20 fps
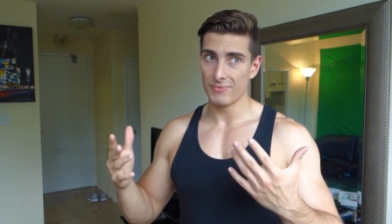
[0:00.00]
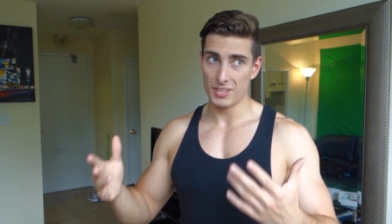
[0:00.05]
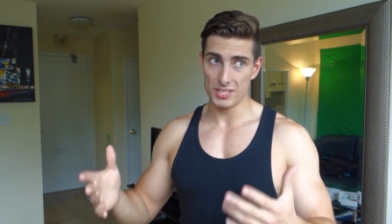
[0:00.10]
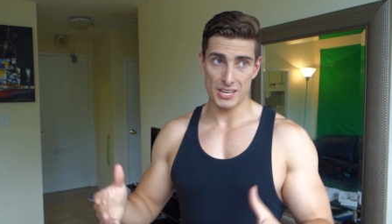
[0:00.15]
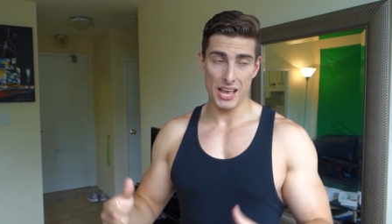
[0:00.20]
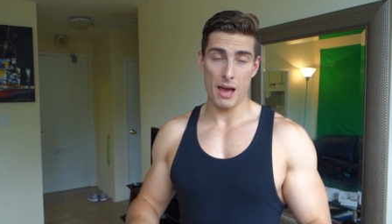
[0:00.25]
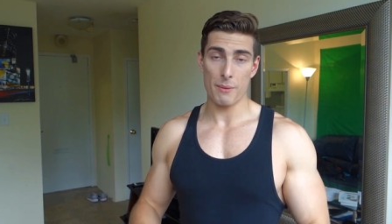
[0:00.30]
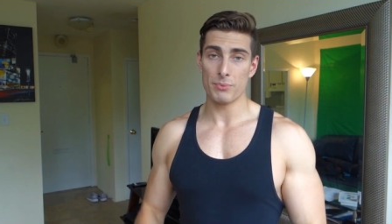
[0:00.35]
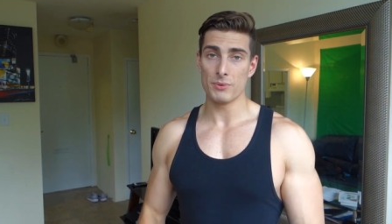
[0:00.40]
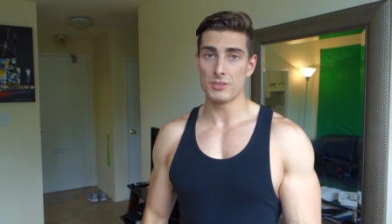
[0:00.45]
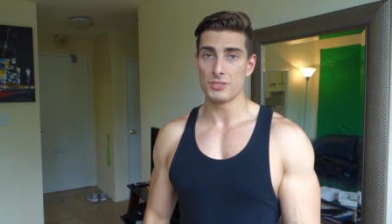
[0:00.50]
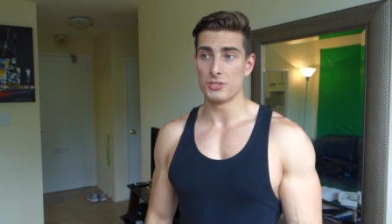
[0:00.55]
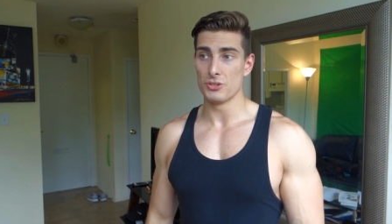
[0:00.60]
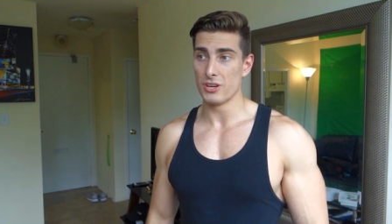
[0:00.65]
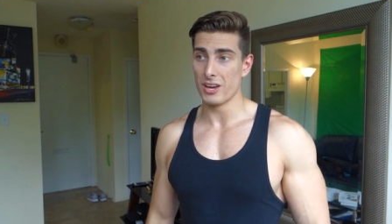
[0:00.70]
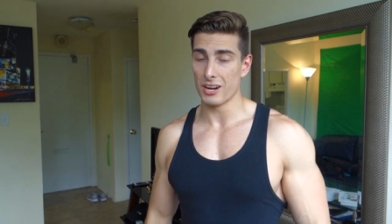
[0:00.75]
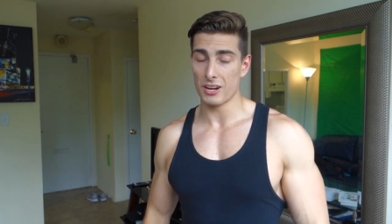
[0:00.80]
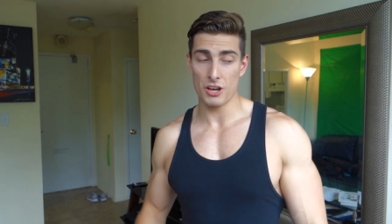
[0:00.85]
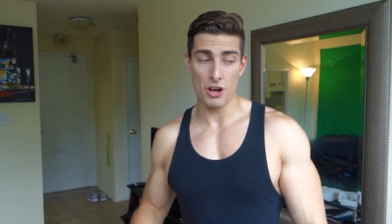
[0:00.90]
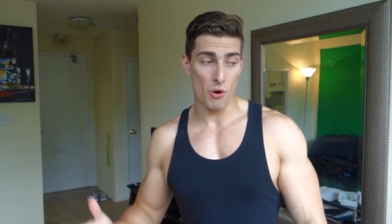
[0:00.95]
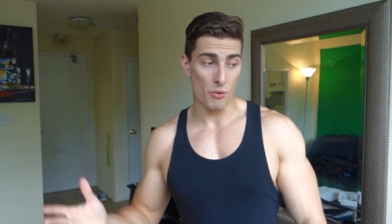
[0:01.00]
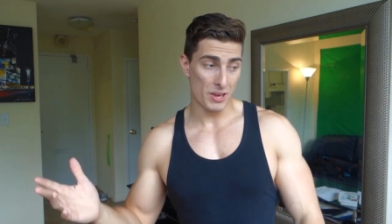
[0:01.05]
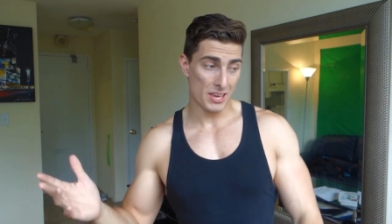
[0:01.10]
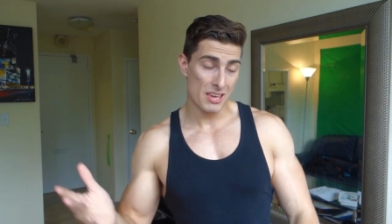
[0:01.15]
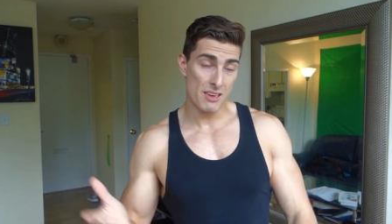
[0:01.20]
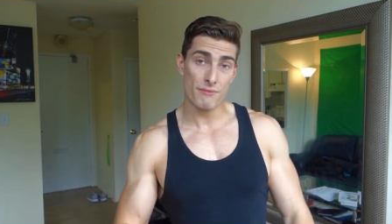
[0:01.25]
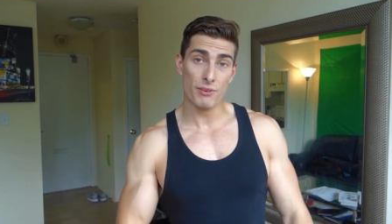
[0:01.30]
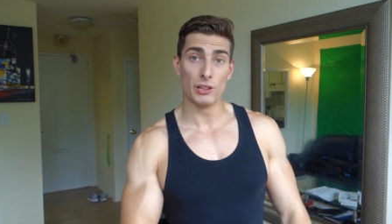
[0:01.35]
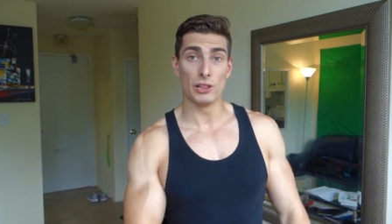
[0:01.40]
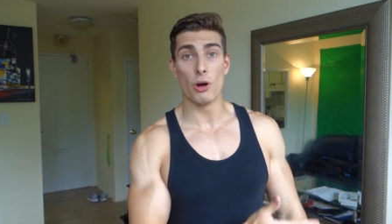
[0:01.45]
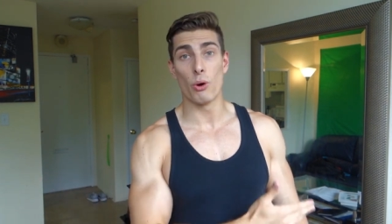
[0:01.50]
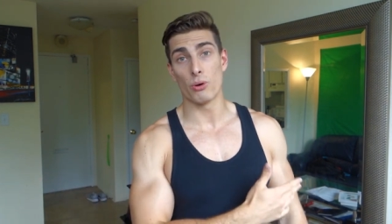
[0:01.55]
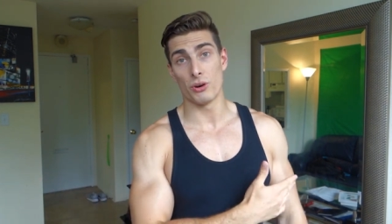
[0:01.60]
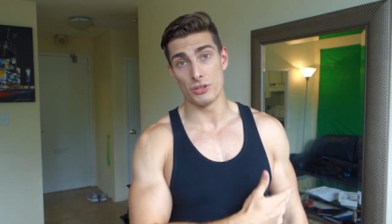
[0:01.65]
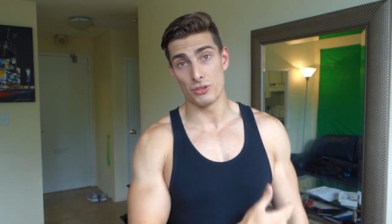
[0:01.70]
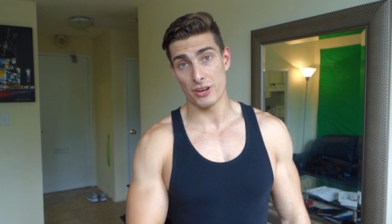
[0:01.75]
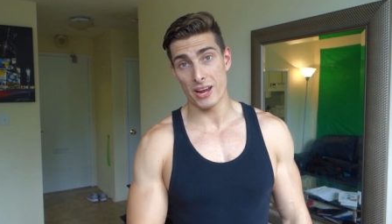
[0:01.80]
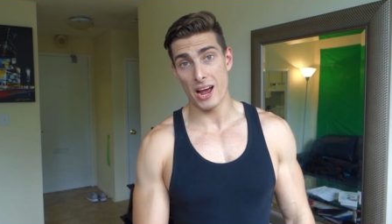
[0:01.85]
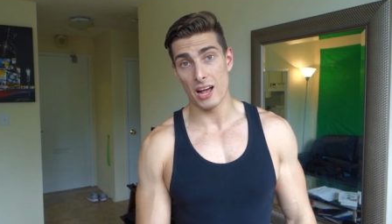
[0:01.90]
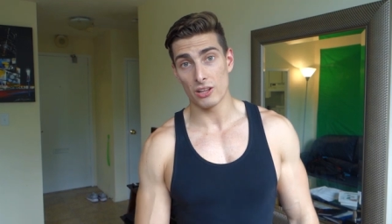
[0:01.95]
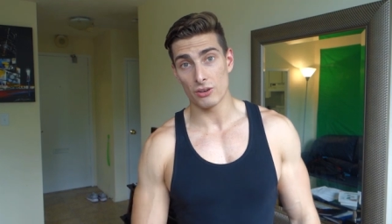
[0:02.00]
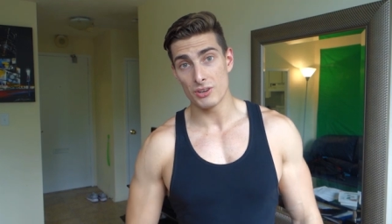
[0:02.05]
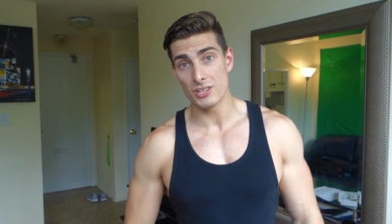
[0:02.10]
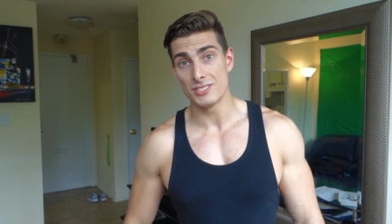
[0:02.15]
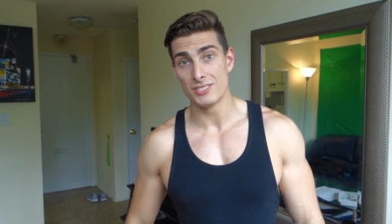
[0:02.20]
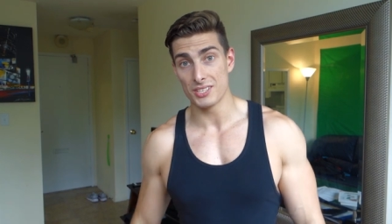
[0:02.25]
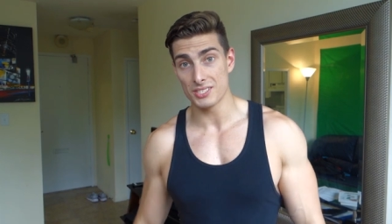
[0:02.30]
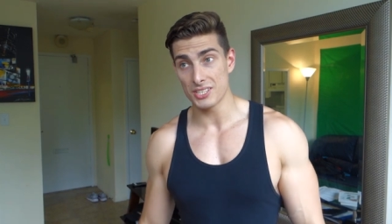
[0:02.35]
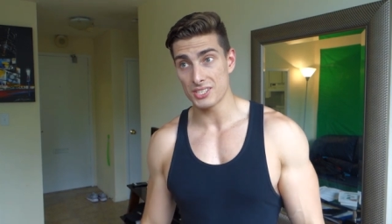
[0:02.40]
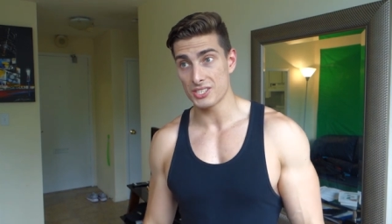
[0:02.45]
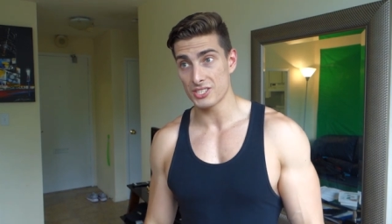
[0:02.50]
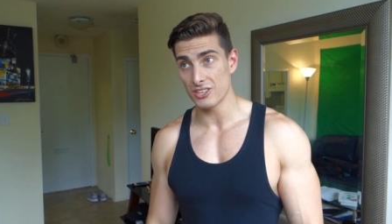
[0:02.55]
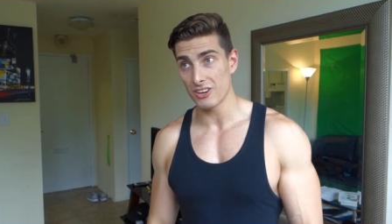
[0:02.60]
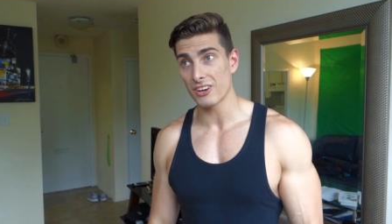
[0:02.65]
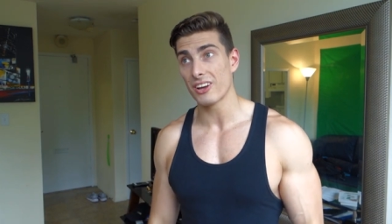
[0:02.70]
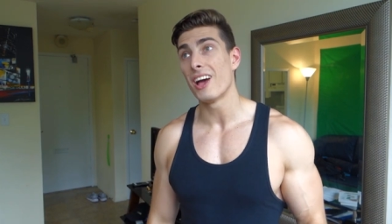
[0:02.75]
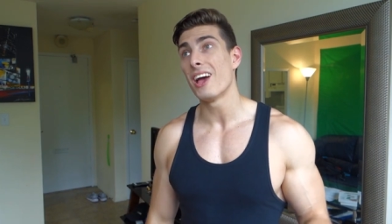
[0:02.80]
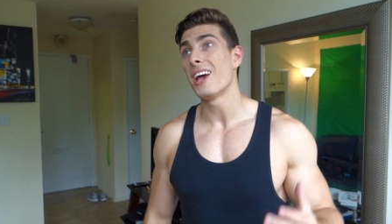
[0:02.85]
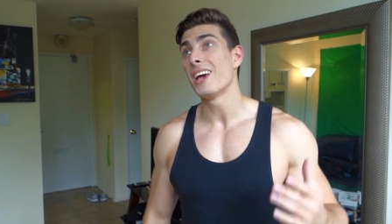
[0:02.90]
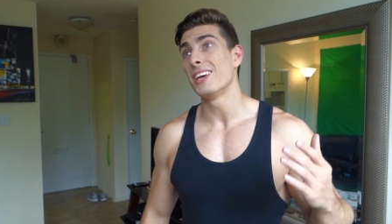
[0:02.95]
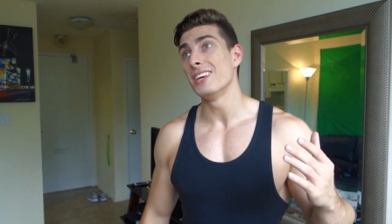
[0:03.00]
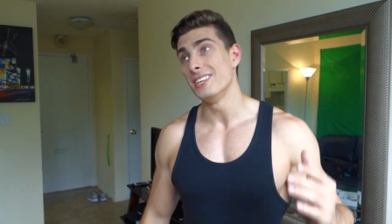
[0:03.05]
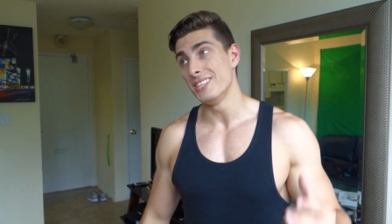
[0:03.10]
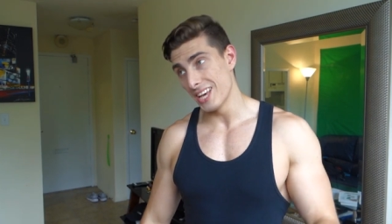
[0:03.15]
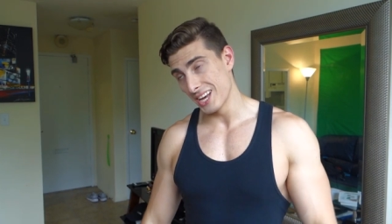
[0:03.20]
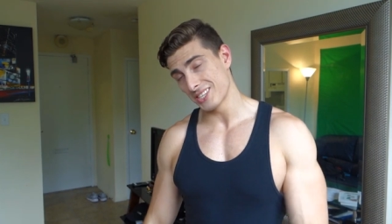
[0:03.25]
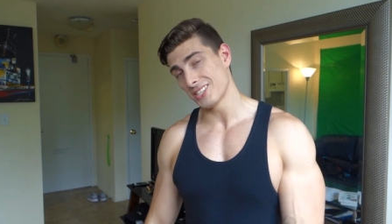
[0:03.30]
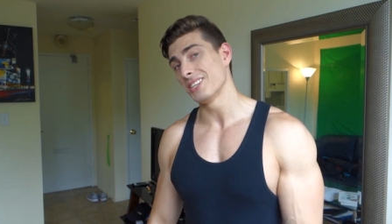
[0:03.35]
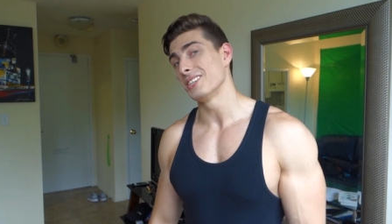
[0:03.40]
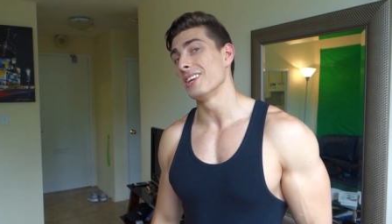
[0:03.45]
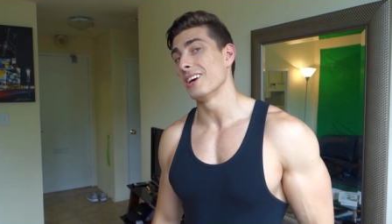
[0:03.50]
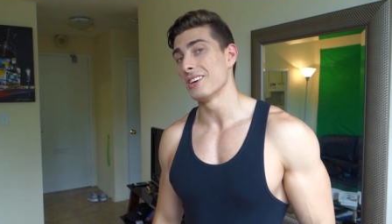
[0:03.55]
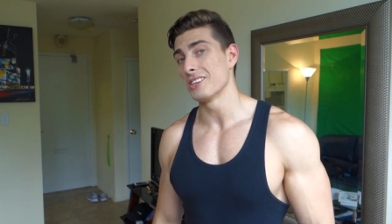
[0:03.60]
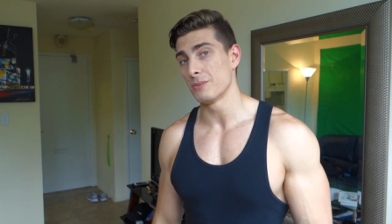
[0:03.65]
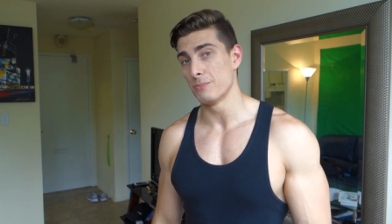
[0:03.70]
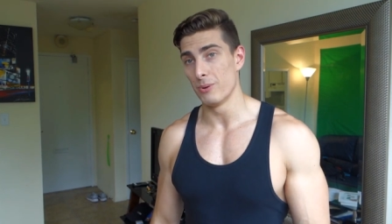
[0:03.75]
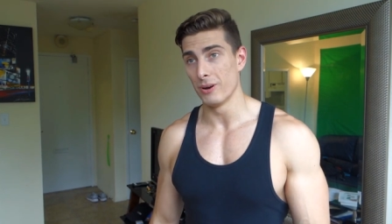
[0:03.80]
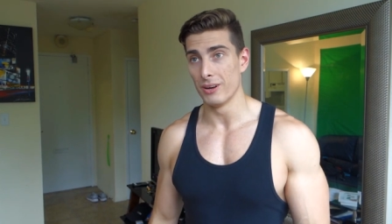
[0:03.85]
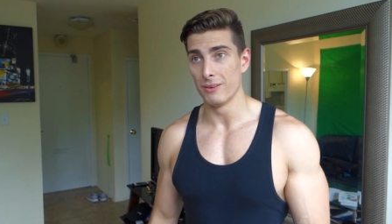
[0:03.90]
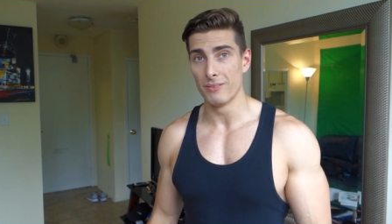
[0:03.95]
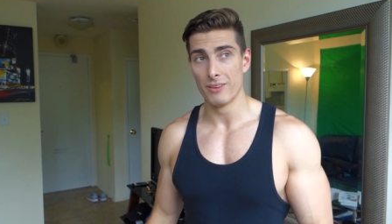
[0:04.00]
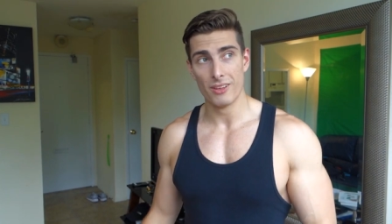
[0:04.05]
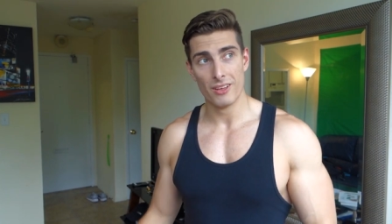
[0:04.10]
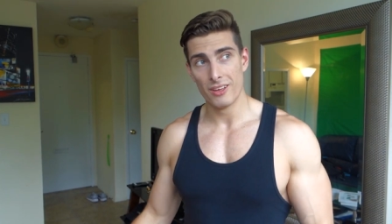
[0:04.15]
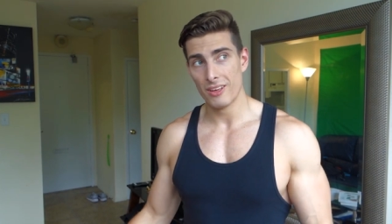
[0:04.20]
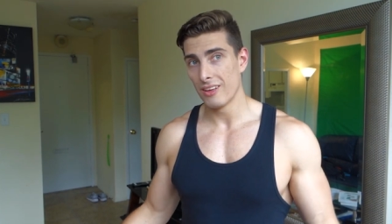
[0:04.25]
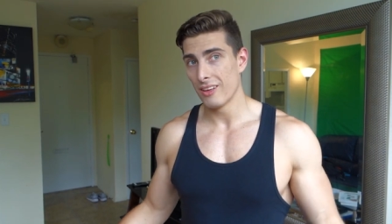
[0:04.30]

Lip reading: This happens, you gotta go even lower on your calories. Does it suck? Yes, it does, but